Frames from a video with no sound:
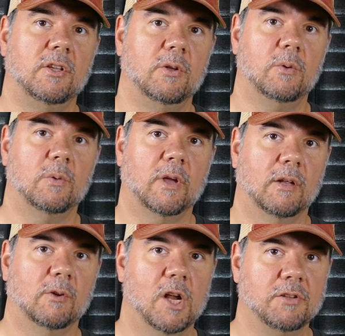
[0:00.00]
you
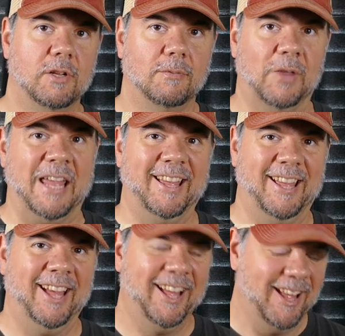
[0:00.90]
can crush it,
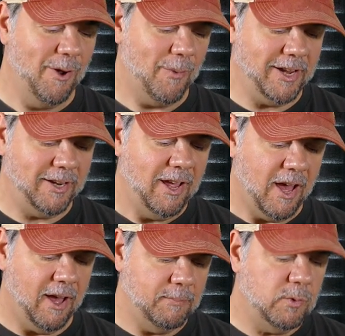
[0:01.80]
right?
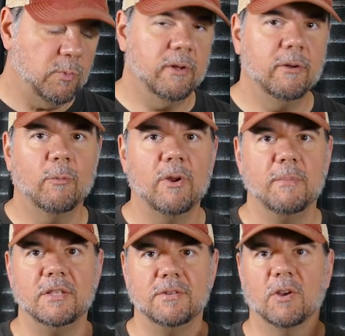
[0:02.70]
Um, what it
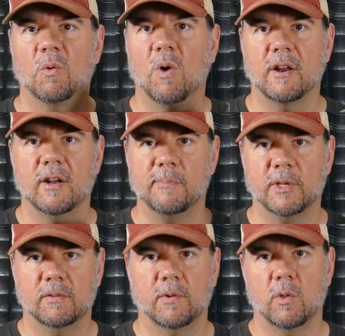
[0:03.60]
means is you can wad it up, you
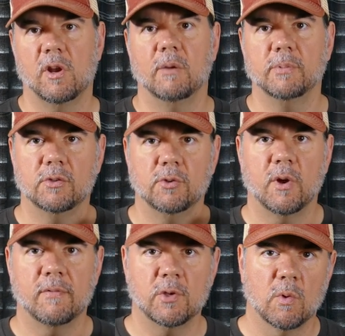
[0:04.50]
can fold it up, you can do
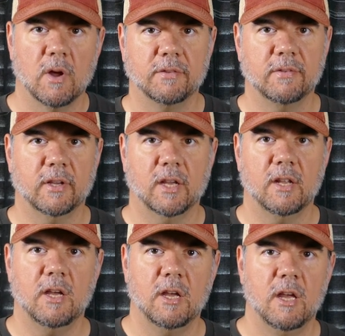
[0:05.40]
whatever you want, stick
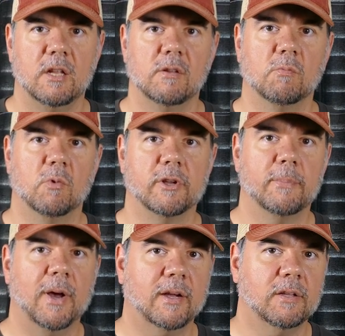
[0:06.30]
it in one of your
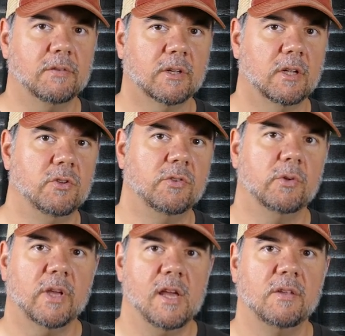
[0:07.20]
pockets, stick it in a
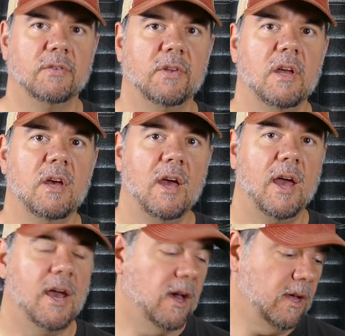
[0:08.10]
suitcase,
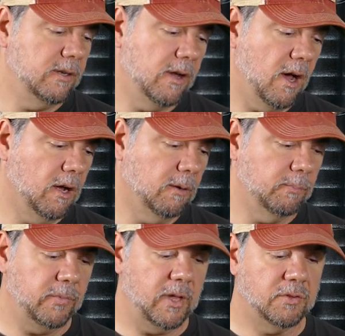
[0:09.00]
and
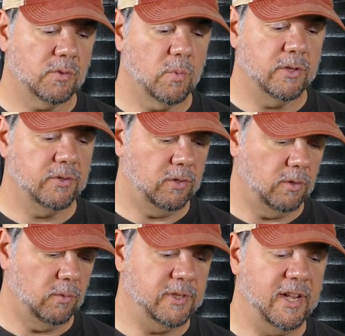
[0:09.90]
um, it's going
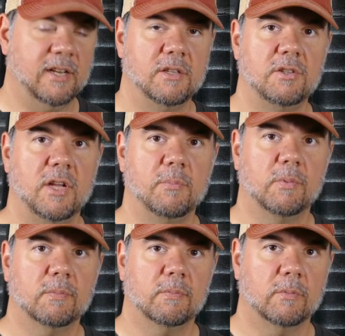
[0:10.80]
to retain its shape
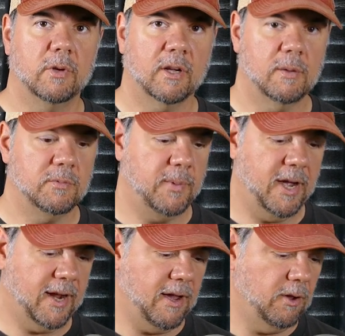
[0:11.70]
when it comes
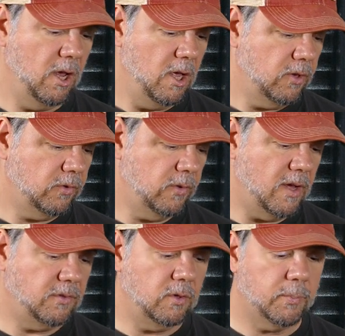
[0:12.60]
back out. So
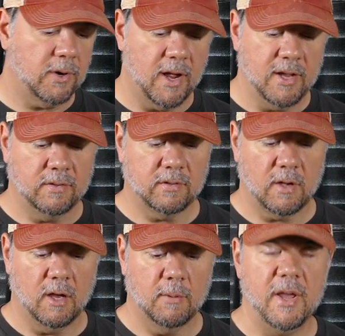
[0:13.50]
that's super nice,
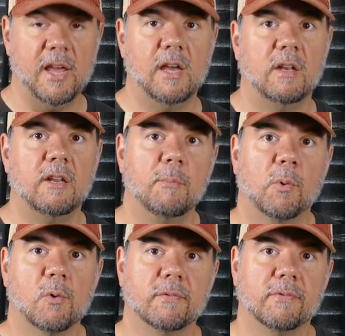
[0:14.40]
um, and
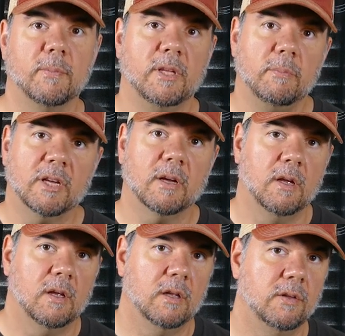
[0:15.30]
important for me,
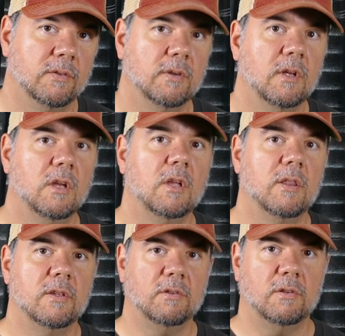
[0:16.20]
because
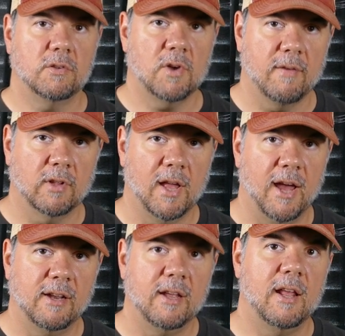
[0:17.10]
this is a travel
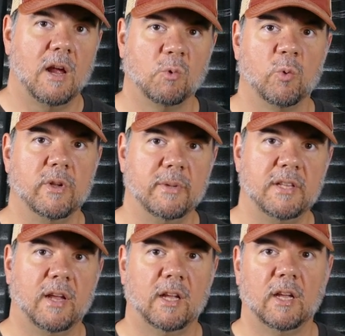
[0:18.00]
hat and I'm going to be
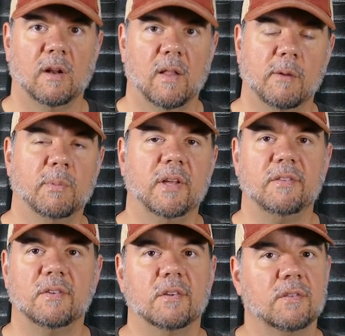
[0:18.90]
taking it a lot of
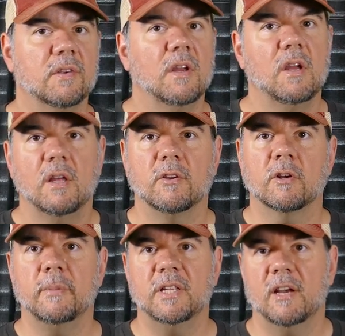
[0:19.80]
places. And there are
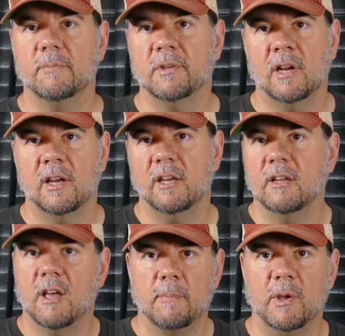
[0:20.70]
gonna be times that
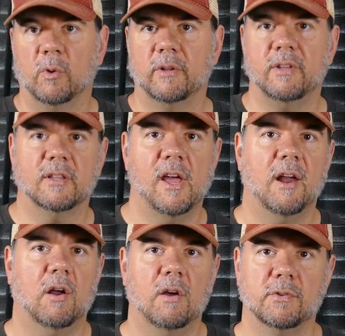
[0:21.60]
I, I may wanna take the
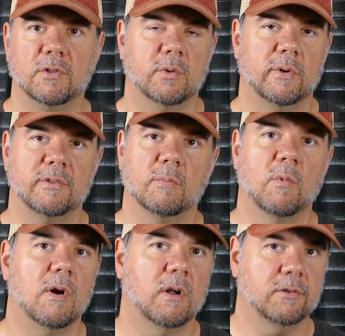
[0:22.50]
hat off or store it
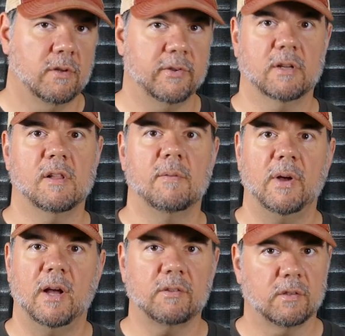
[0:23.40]
somewhere. I'll shove it in a glove
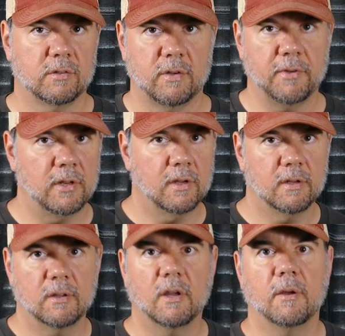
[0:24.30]
box, I'll shove it in
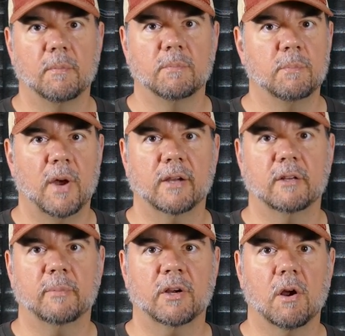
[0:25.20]
a, a
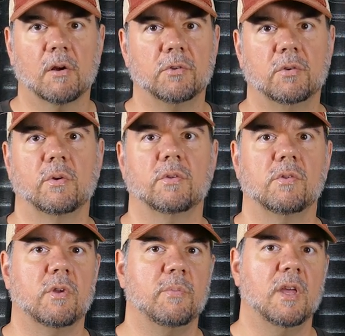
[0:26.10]
pocket of my cargo shorts or
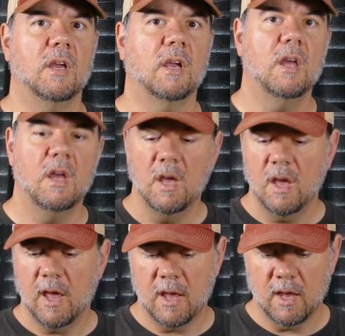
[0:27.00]
something.
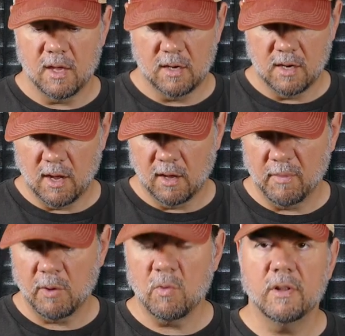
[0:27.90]
And
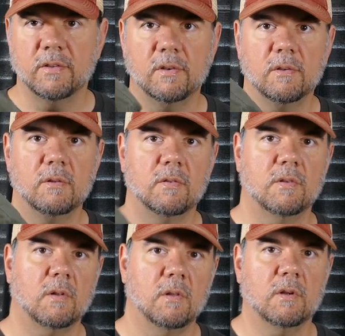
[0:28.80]
um, I want it to
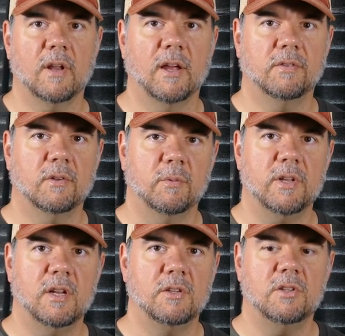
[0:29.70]
still look nice, still
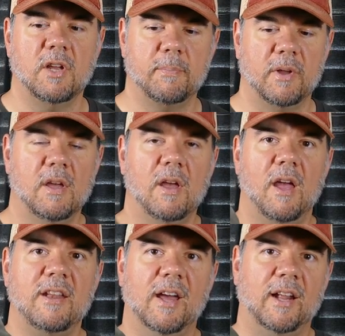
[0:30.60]
retain its shape,
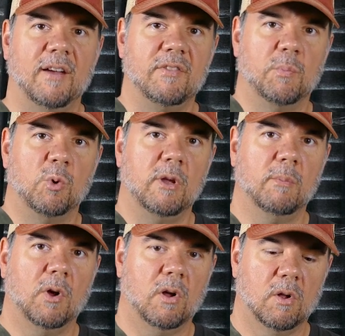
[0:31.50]
and not have the
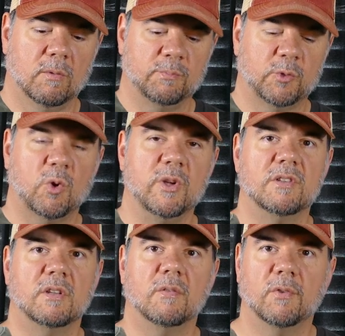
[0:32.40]
brim all
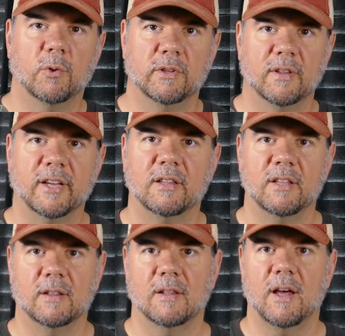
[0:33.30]
creased and folded like
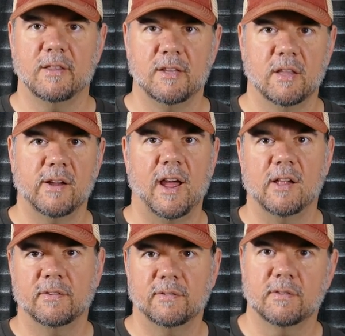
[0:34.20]
a lot of the other
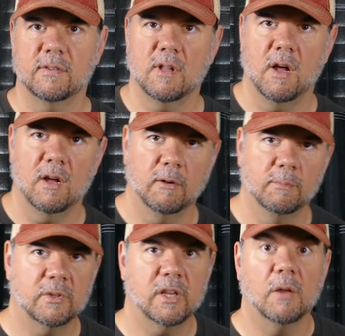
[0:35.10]
hats
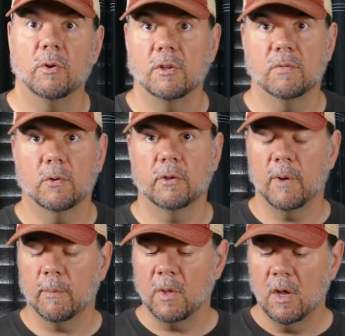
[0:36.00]
um, get when you fold them
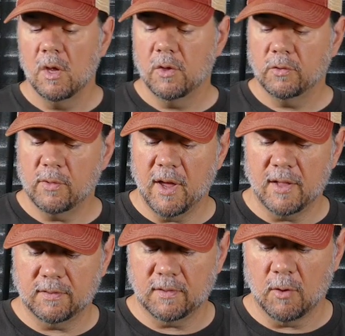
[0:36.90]
up. So
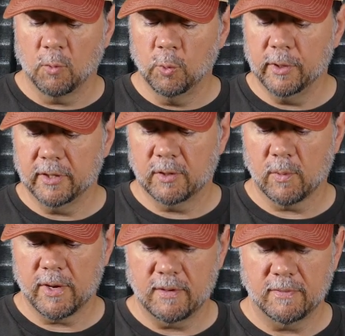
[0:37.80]
that's a really
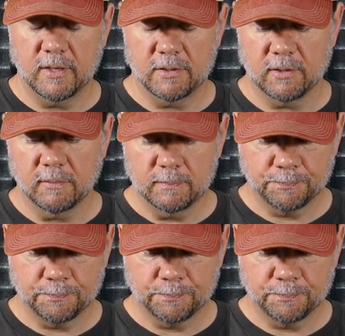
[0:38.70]
great feature.